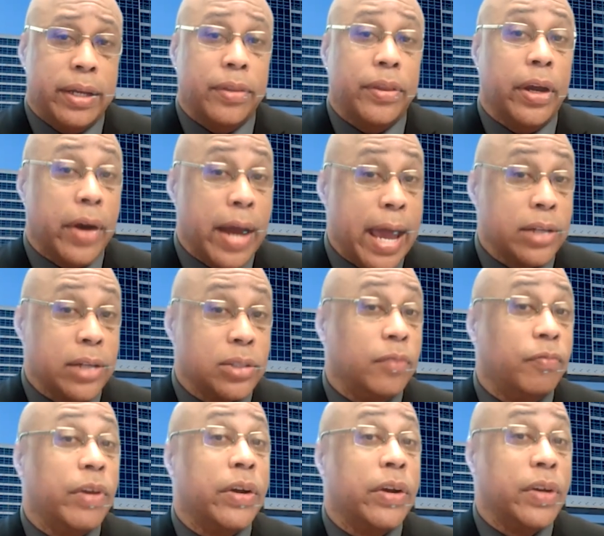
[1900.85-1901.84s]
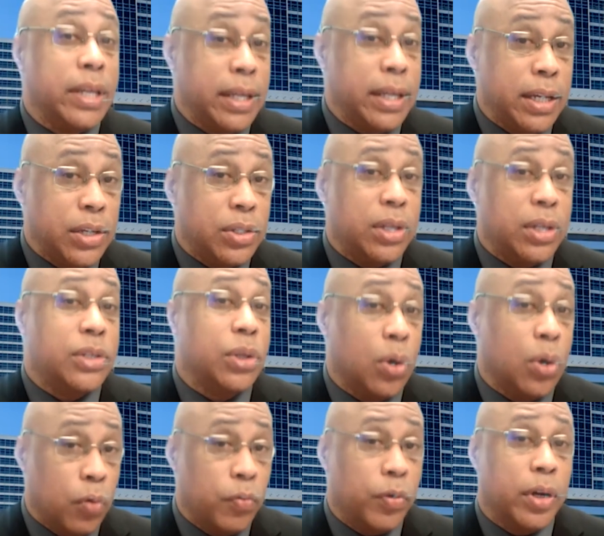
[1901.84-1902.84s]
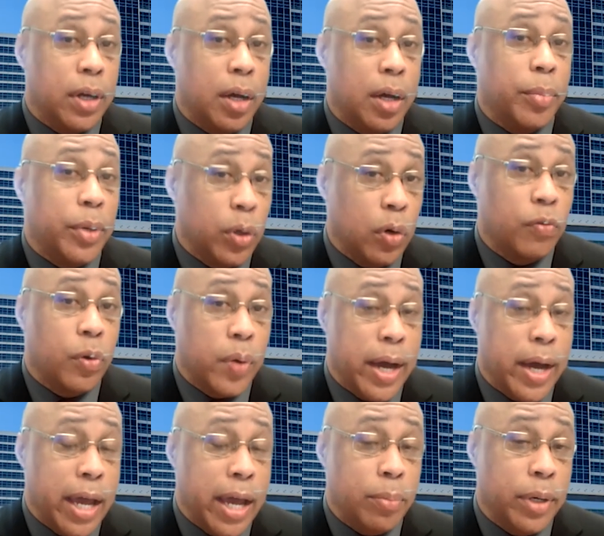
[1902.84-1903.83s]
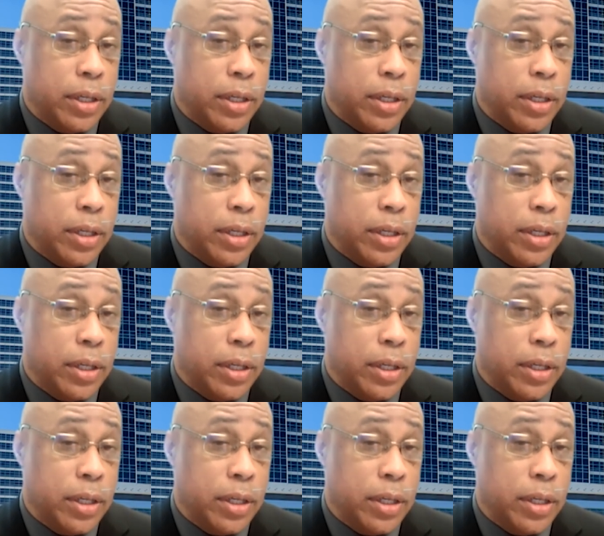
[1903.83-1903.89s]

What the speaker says: they're actually very easy to overcome and override,